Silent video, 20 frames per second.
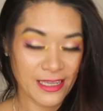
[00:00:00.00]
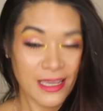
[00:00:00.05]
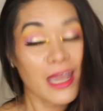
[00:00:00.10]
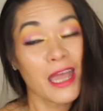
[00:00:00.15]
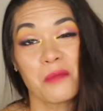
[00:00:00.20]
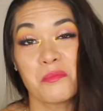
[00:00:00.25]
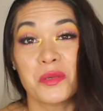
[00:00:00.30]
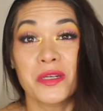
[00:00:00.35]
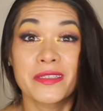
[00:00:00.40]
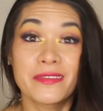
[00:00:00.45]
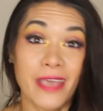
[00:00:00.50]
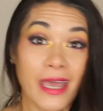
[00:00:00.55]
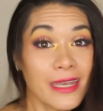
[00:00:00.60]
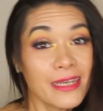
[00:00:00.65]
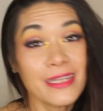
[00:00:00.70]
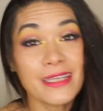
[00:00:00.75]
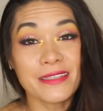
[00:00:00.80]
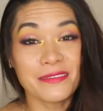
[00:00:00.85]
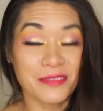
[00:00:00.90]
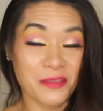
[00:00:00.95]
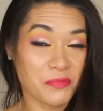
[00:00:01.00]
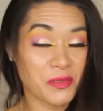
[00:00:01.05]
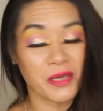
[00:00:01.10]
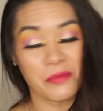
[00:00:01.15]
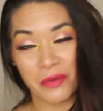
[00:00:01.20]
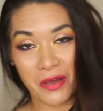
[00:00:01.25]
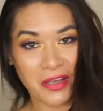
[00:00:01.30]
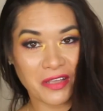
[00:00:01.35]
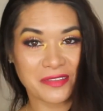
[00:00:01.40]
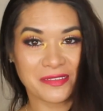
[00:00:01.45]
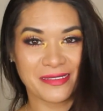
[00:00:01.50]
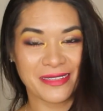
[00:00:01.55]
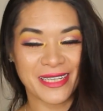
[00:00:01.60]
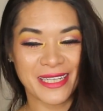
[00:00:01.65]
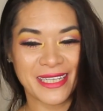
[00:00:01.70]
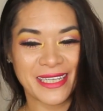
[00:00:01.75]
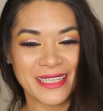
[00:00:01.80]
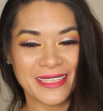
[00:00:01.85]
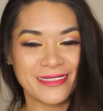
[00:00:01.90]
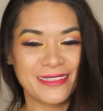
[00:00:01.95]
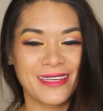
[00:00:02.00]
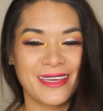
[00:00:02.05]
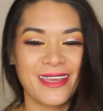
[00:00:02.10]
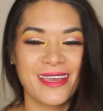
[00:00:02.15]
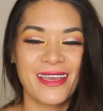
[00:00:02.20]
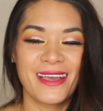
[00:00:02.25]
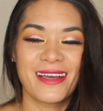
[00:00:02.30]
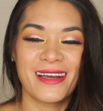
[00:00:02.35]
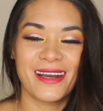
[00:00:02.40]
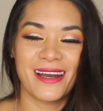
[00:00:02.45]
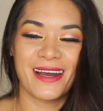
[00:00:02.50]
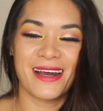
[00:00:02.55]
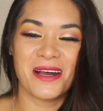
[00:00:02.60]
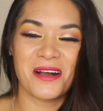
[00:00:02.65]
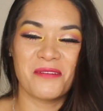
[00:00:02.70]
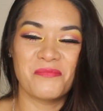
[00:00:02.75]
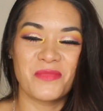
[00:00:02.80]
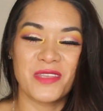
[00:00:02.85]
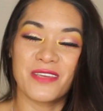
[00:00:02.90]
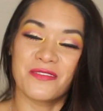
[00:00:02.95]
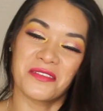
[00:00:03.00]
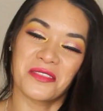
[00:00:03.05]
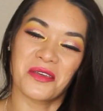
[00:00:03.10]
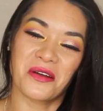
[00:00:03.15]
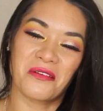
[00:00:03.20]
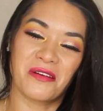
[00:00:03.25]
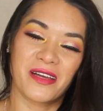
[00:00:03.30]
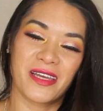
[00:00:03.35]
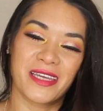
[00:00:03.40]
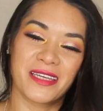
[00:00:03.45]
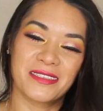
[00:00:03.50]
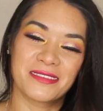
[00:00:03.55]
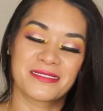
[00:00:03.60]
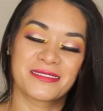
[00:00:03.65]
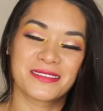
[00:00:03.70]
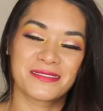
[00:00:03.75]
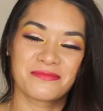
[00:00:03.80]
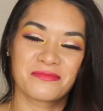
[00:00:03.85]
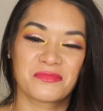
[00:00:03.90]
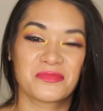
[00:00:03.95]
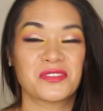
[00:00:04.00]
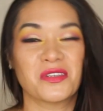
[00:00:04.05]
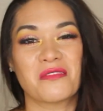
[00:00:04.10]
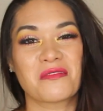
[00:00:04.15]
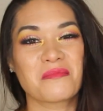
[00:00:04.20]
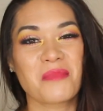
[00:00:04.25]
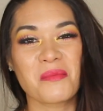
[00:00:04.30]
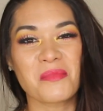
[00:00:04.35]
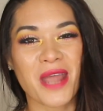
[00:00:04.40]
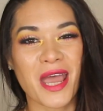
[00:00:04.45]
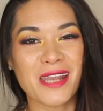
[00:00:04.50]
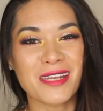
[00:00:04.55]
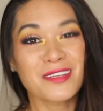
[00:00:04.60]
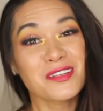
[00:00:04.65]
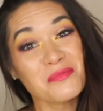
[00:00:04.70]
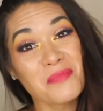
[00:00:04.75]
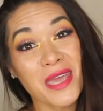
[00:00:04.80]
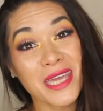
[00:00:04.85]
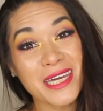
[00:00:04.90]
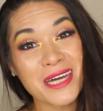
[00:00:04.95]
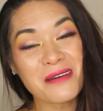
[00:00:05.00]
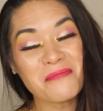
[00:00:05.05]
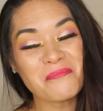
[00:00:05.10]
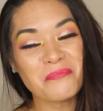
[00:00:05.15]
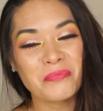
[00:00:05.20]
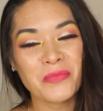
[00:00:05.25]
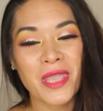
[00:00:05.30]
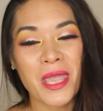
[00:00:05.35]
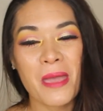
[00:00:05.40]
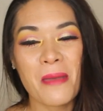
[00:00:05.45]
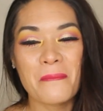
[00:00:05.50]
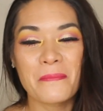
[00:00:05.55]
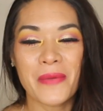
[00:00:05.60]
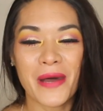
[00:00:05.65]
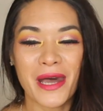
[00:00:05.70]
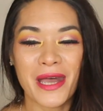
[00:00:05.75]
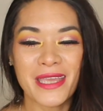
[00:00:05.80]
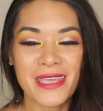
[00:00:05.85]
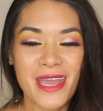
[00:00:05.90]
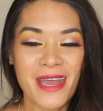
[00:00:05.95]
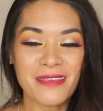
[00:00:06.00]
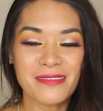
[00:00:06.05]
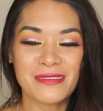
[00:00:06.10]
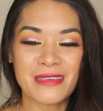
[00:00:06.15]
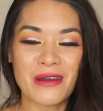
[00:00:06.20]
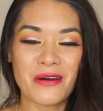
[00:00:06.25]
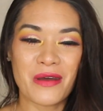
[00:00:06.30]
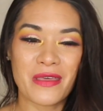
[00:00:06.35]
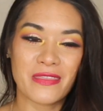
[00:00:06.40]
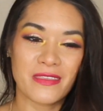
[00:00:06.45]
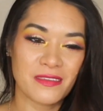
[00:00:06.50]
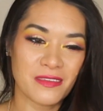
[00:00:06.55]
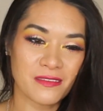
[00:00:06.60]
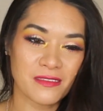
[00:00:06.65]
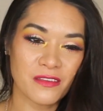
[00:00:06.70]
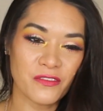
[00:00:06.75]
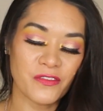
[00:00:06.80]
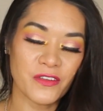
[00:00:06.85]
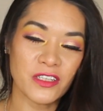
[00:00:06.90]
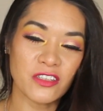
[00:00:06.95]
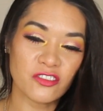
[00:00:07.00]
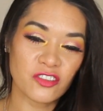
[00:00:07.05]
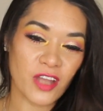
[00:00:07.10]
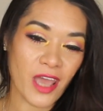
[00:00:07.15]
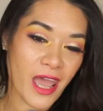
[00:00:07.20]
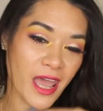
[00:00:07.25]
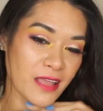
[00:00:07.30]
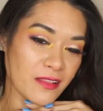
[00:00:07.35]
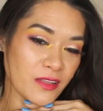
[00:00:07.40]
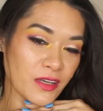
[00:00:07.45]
I'm pretending to be a boss lady, even though I don't remember how to do makeup. But yeah, so this is the finished eye